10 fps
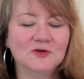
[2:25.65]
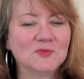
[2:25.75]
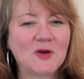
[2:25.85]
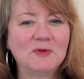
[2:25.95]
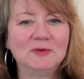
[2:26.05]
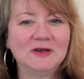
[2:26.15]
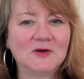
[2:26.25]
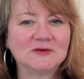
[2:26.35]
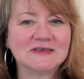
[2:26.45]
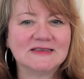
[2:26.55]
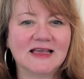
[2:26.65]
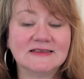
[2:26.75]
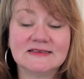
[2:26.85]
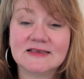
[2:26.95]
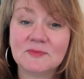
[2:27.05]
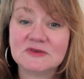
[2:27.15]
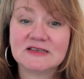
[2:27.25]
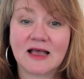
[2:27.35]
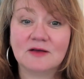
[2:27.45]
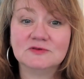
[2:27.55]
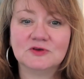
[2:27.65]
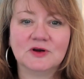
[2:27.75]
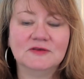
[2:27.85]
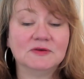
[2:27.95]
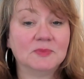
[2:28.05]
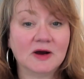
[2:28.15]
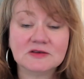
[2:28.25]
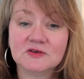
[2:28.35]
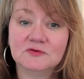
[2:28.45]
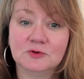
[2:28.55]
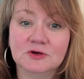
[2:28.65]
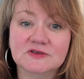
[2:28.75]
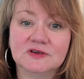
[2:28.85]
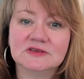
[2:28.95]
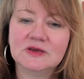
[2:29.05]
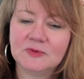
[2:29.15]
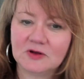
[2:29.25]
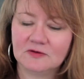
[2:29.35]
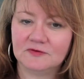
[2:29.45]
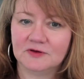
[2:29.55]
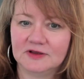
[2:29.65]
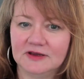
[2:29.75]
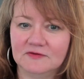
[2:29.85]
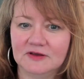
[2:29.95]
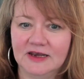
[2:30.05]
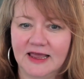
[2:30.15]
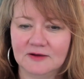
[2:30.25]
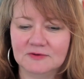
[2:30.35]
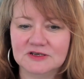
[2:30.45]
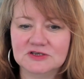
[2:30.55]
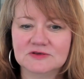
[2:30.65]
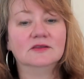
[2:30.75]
You probably noticed that some sounds or even parts of words are typical for the liven language.